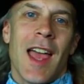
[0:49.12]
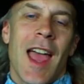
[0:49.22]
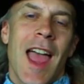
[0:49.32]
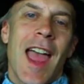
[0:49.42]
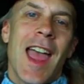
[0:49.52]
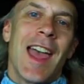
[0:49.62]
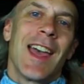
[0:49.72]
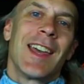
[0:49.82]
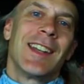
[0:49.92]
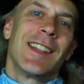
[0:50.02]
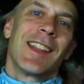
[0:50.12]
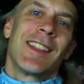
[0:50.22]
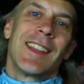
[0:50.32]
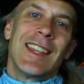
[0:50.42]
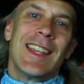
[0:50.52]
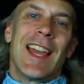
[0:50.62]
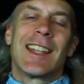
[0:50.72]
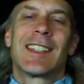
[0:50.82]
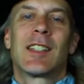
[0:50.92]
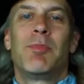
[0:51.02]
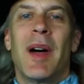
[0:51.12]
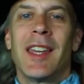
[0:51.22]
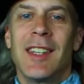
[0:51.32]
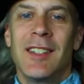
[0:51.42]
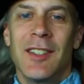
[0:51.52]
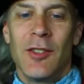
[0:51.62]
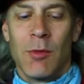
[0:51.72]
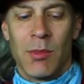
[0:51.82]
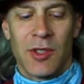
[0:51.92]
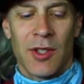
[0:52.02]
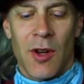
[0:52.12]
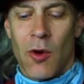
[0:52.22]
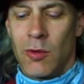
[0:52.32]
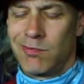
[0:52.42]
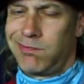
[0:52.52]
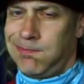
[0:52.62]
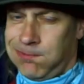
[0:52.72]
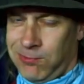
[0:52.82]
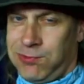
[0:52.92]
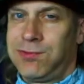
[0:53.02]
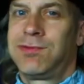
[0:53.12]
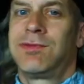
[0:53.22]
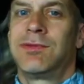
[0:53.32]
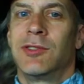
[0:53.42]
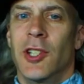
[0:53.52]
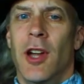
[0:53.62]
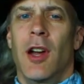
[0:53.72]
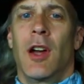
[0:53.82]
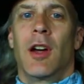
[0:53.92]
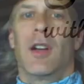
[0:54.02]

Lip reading: and the Spiky Doom. So, yeah.